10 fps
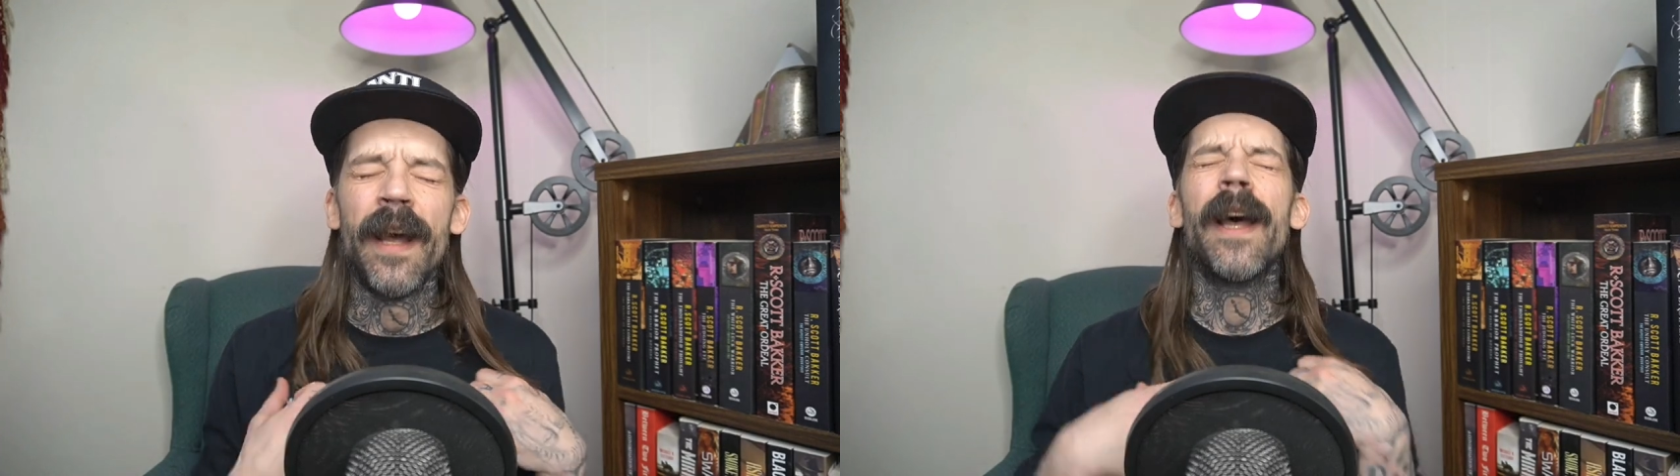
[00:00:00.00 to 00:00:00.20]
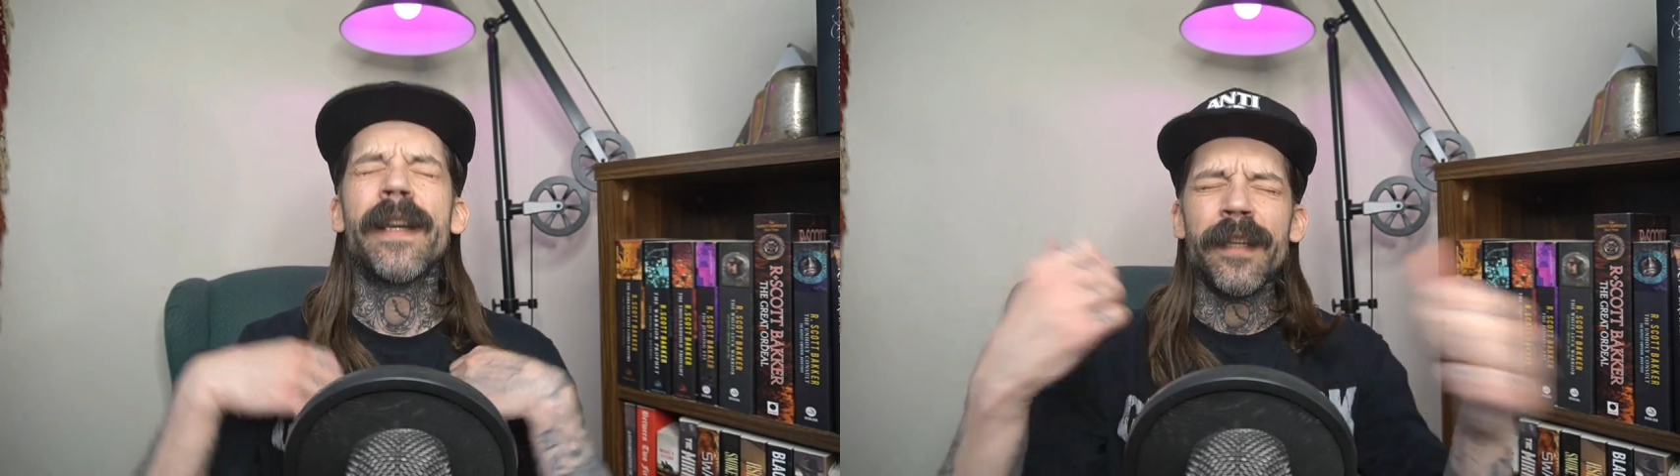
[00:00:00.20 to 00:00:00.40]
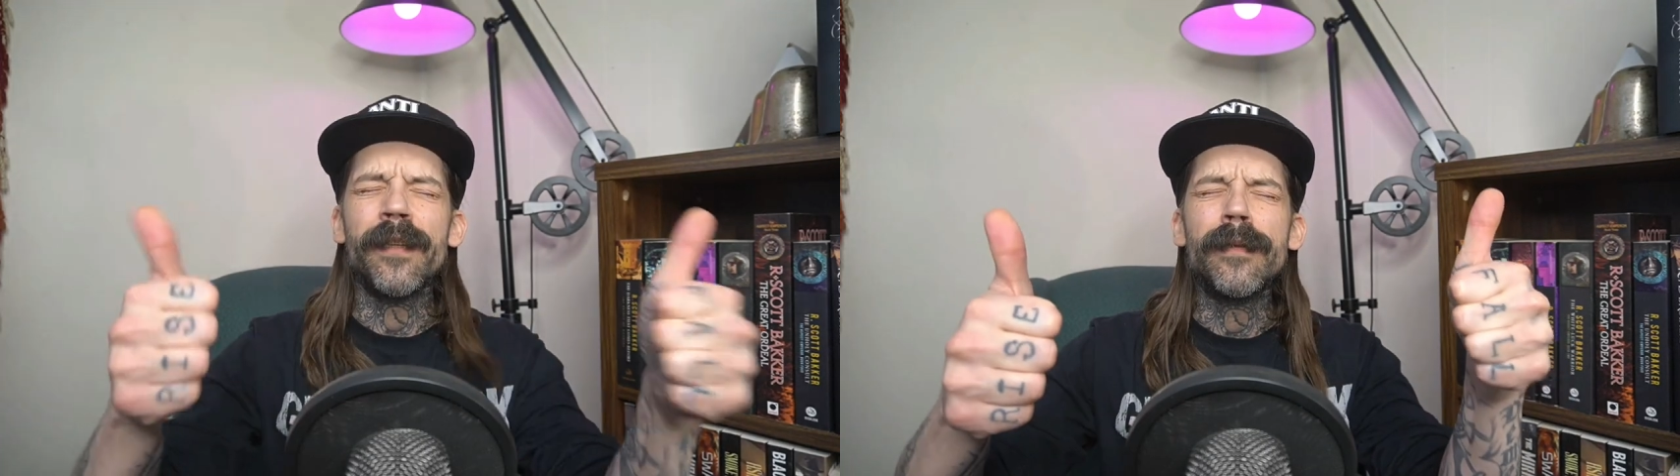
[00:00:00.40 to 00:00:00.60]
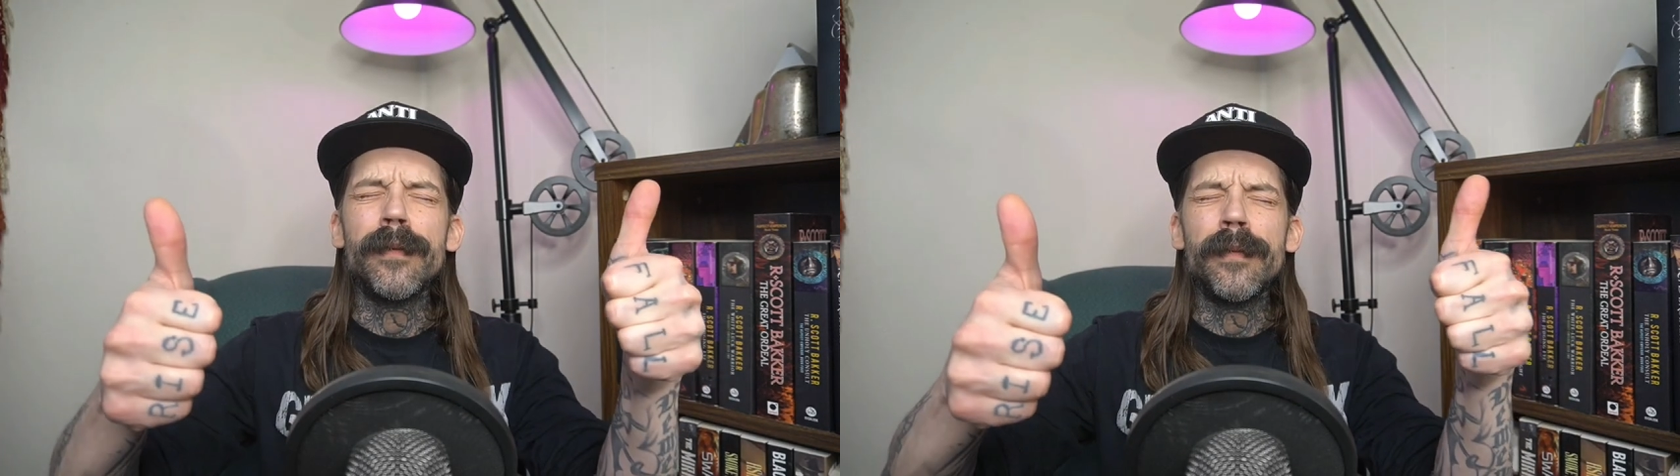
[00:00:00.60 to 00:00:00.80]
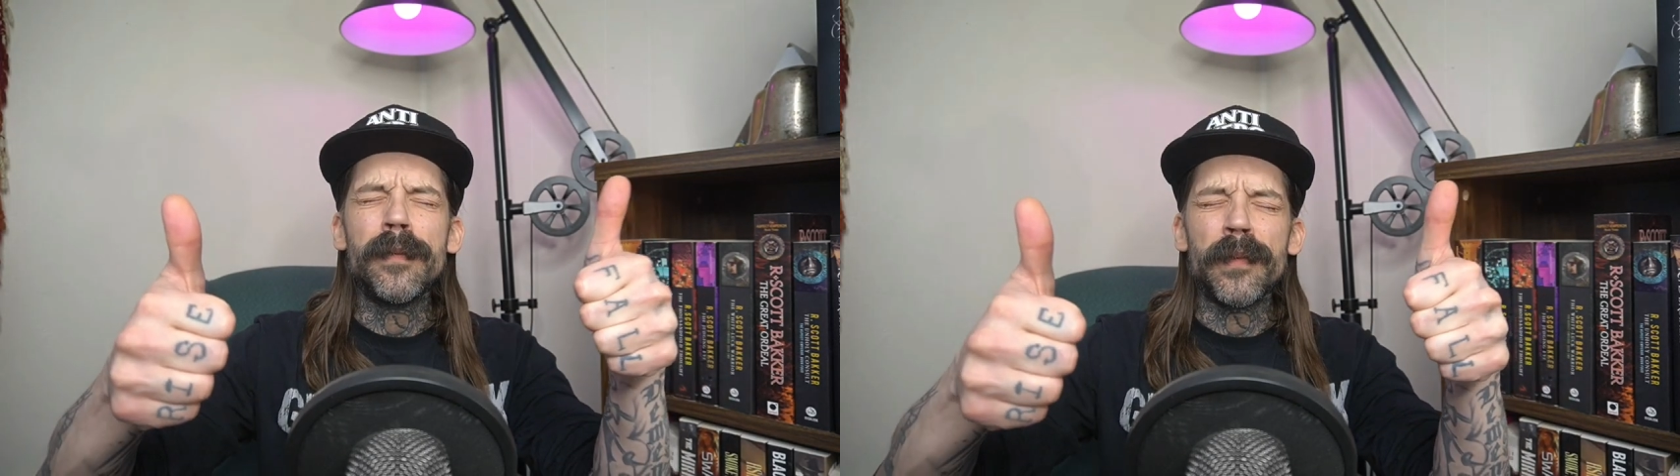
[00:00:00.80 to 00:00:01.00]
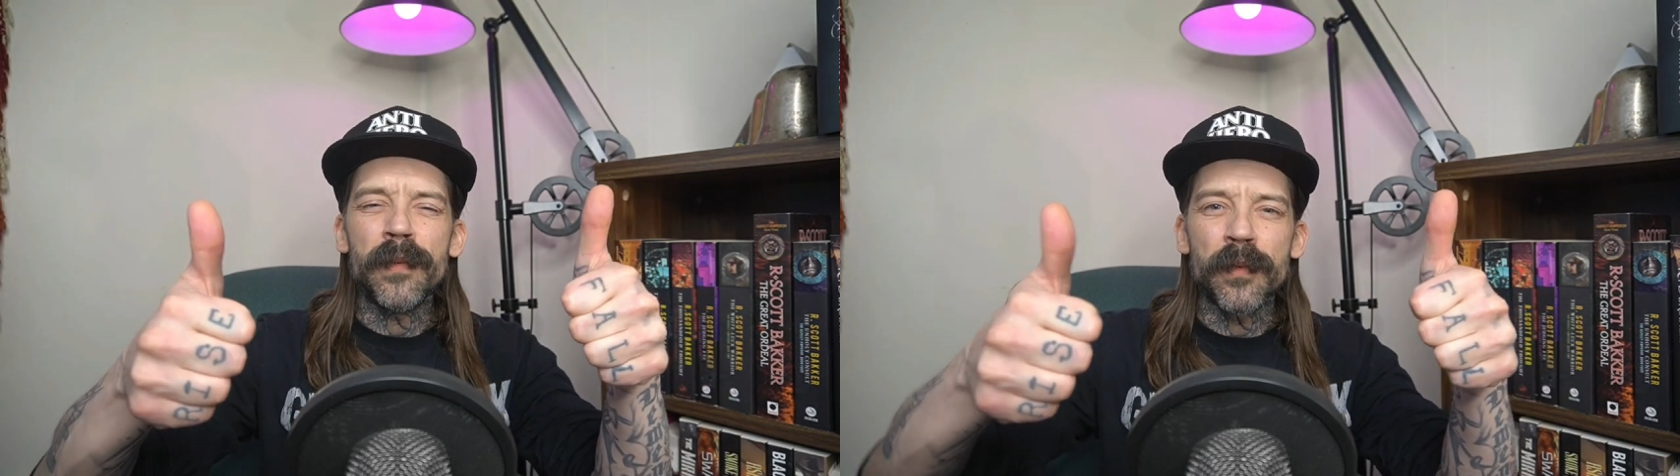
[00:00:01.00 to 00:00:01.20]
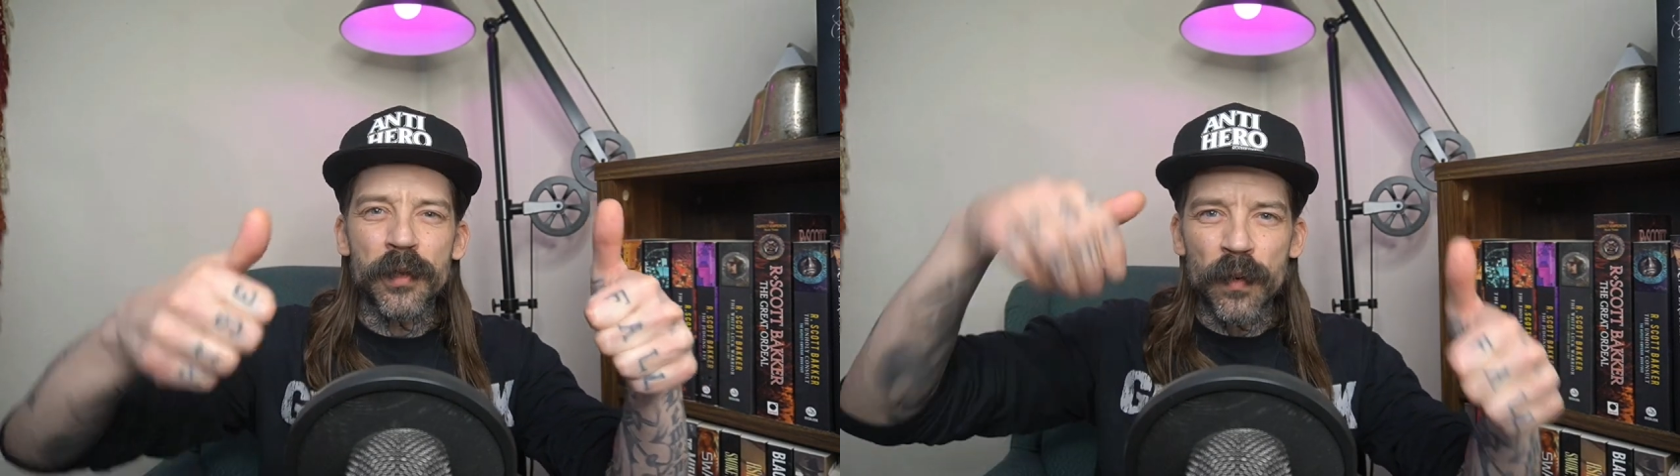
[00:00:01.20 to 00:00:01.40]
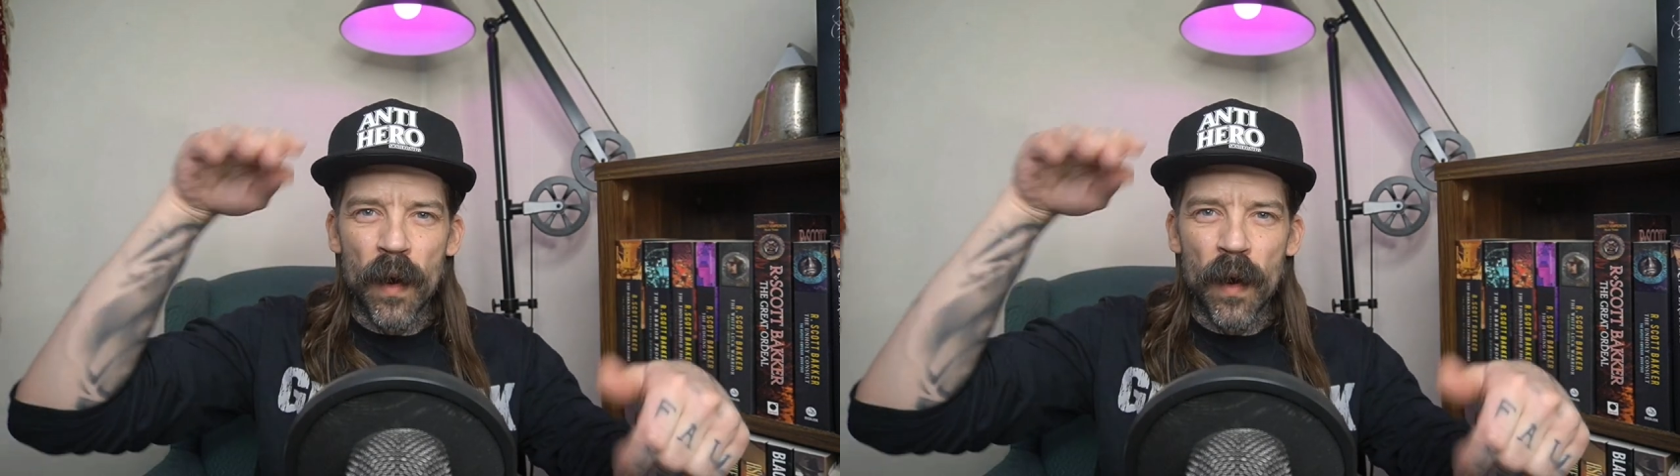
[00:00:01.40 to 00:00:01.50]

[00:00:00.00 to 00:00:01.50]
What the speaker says: a gadoosh.